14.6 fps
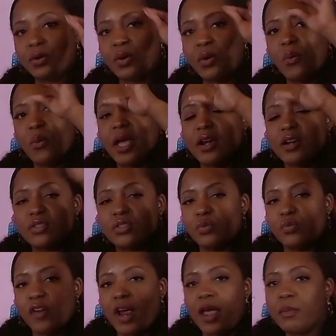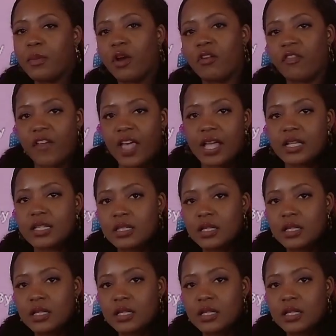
where to frame your face.